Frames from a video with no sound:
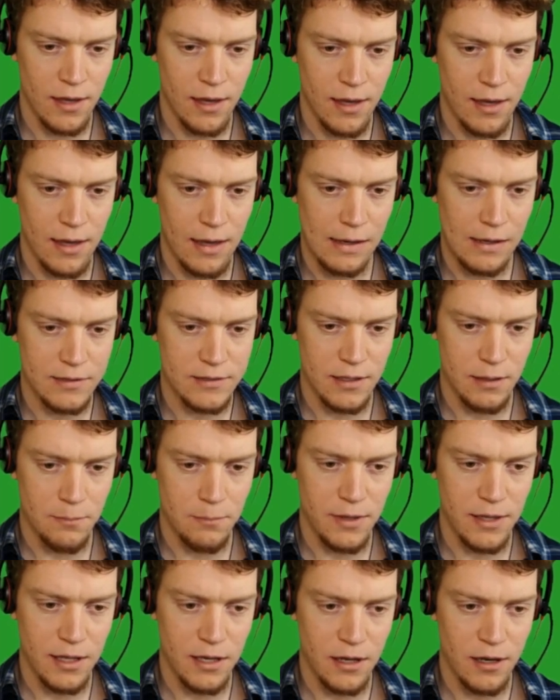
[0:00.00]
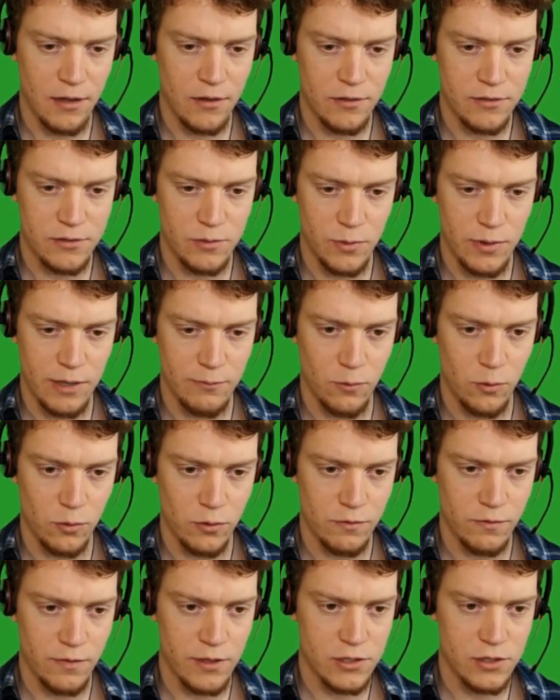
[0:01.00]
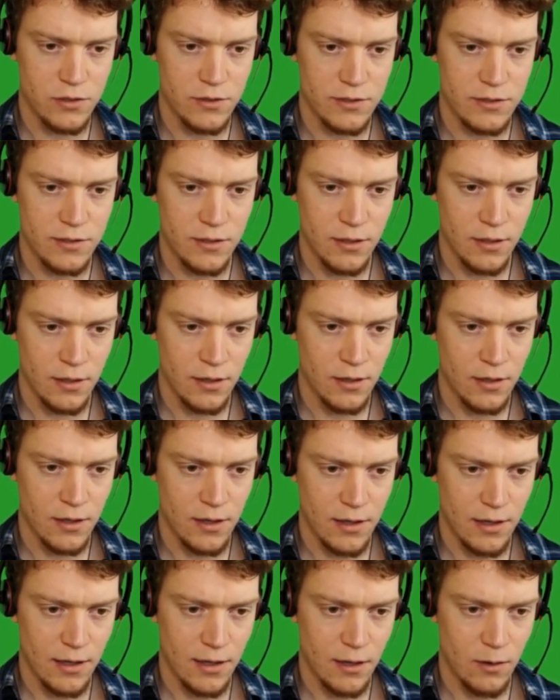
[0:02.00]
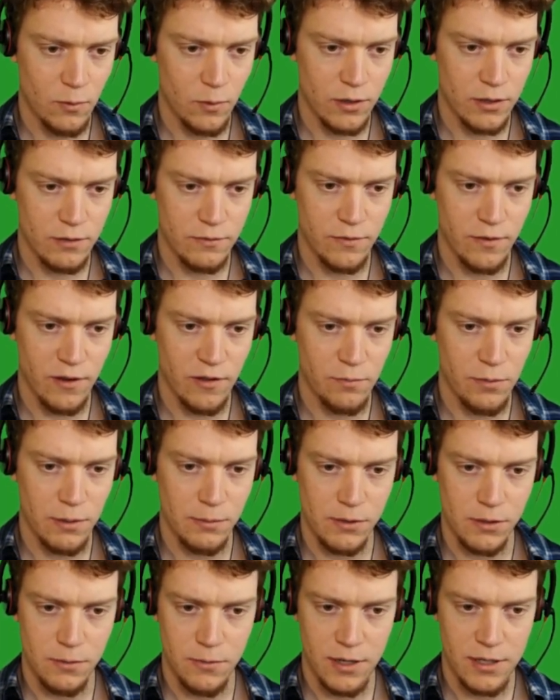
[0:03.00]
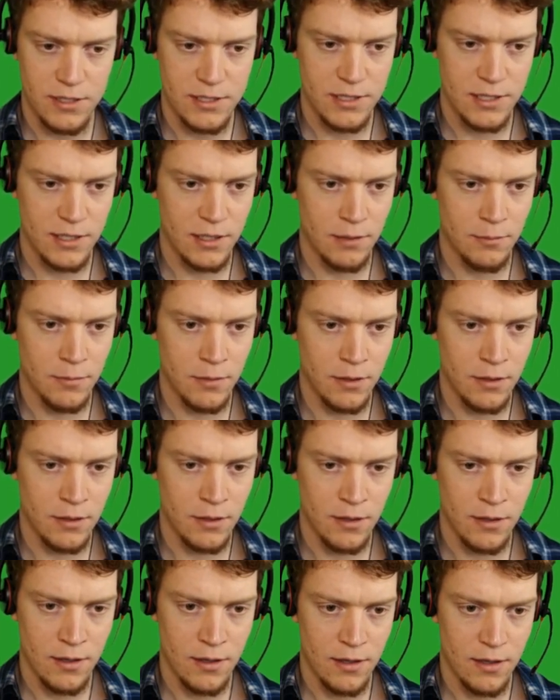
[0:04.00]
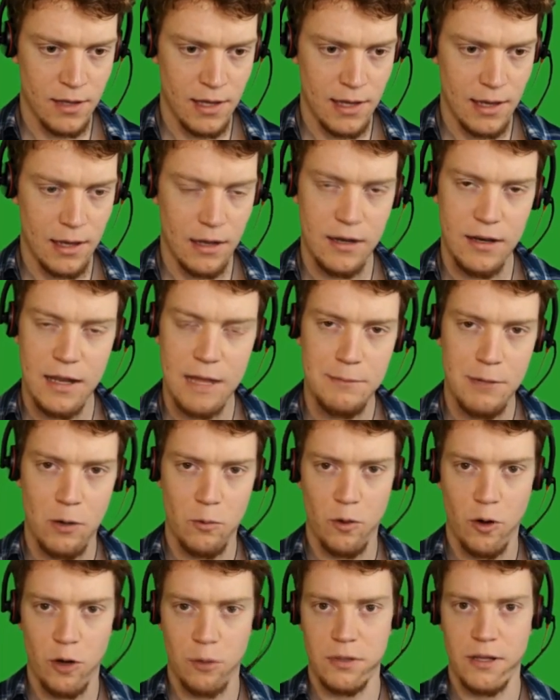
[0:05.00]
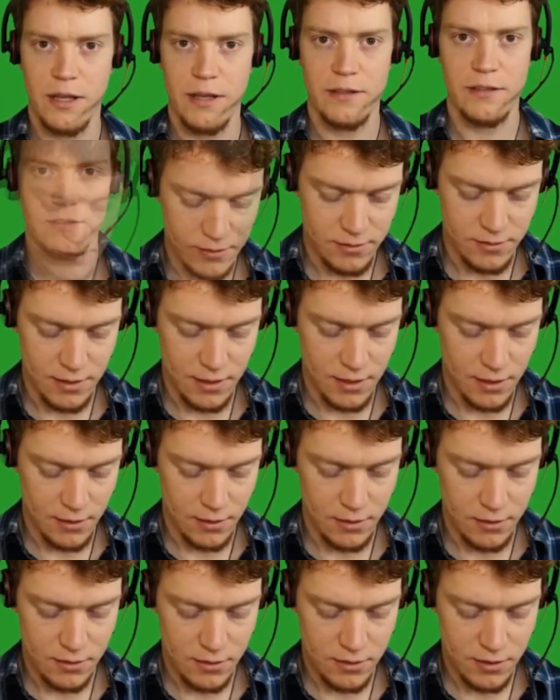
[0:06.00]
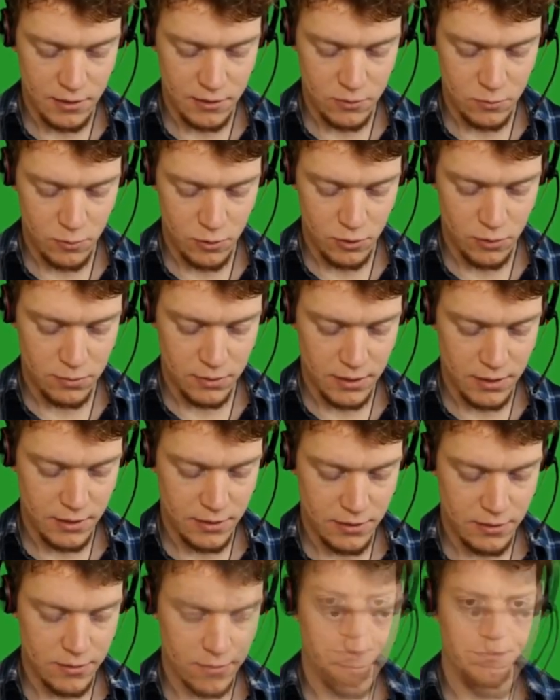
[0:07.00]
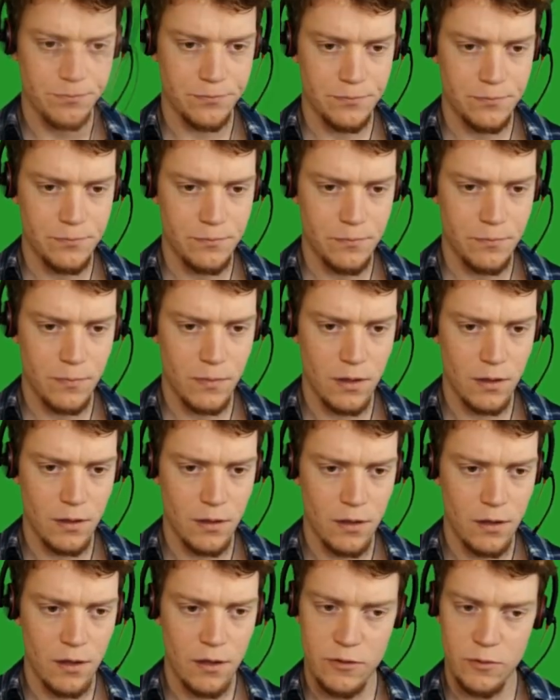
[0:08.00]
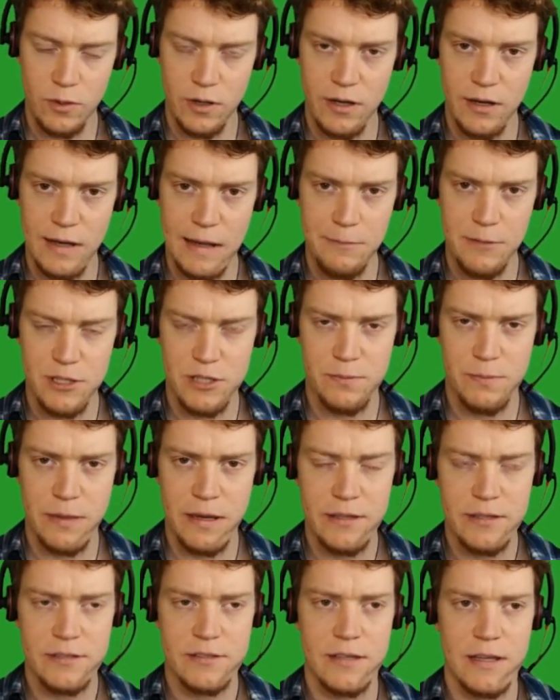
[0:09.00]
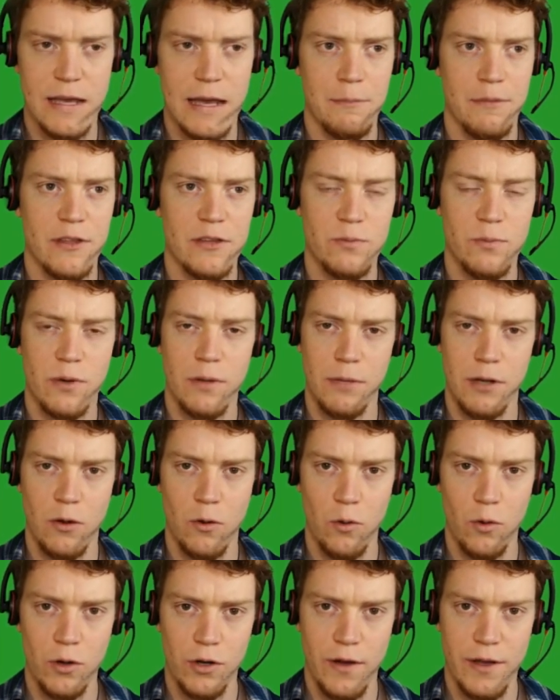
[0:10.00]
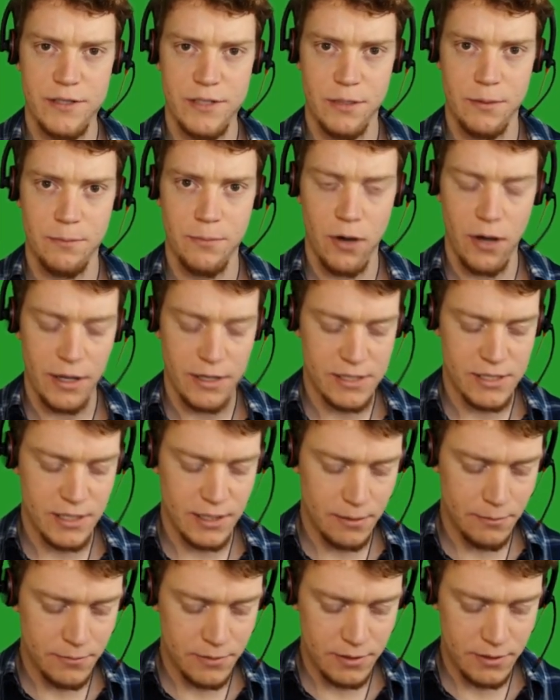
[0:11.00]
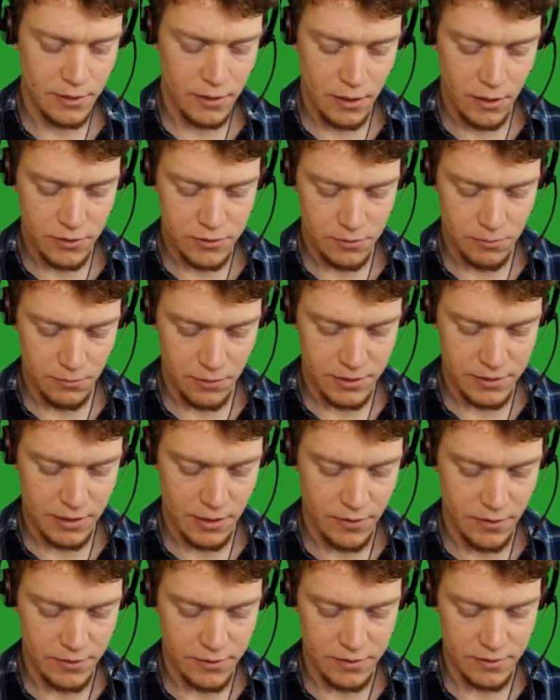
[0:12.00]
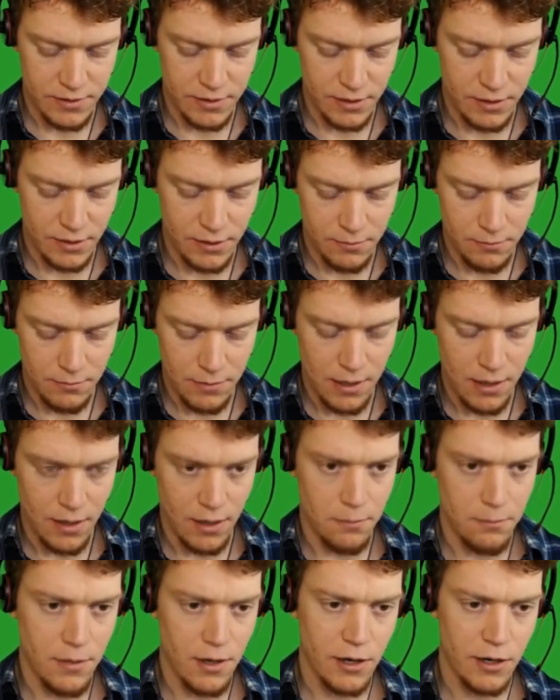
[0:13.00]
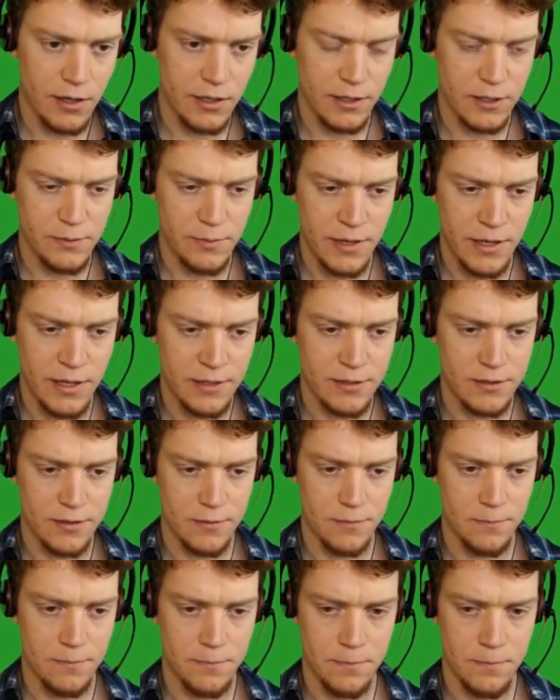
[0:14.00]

Let's say me and others. We have all the features. 1 to 5 people in my team. Name our workplace. This is a test workplace. So we're going to name the space. And this one I'm going to organize it by teams. So I'm going to say this is the marketing space.